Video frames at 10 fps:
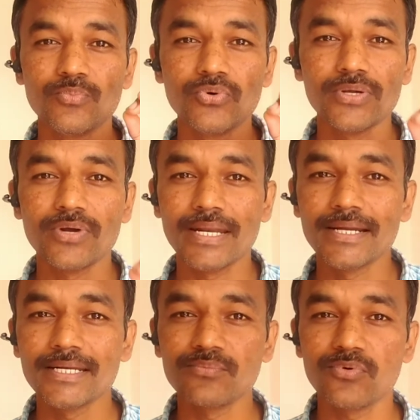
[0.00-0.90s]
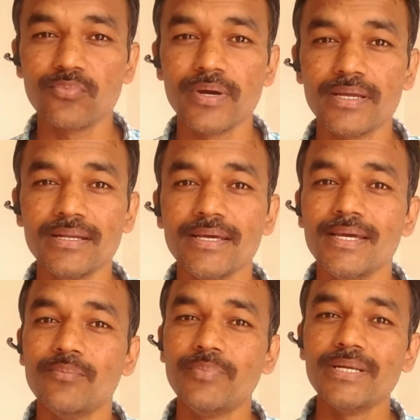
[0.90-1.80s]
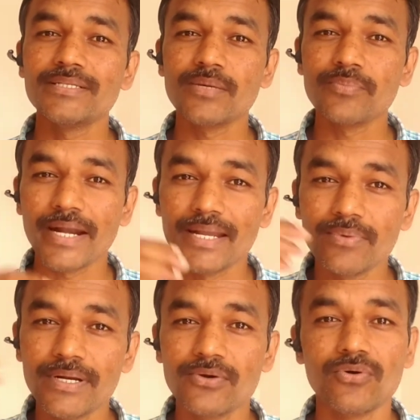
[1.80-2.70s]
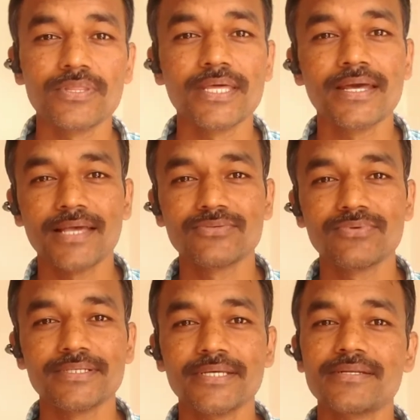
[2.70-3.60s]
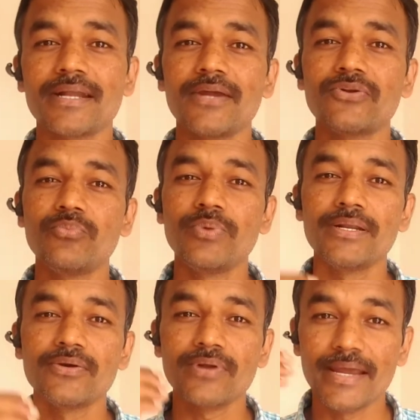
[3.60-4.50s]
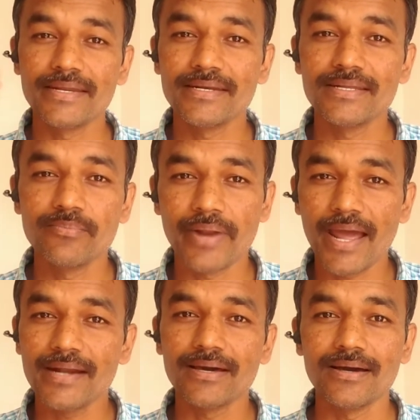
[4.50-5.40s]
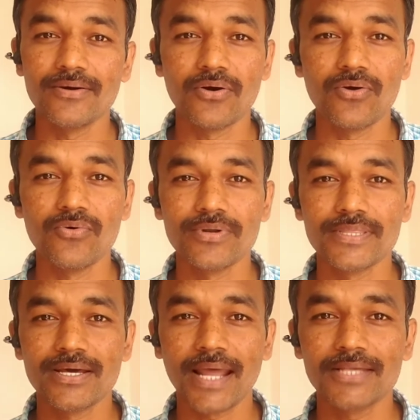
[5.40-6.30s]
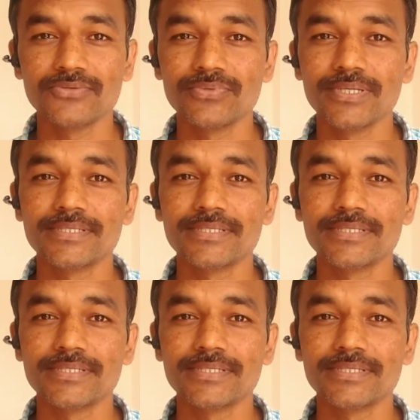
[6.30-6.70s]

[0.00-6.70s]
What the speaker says: put your LinkedIn profile, build some credibility over there as well. Just try to build your identity brand over there as well.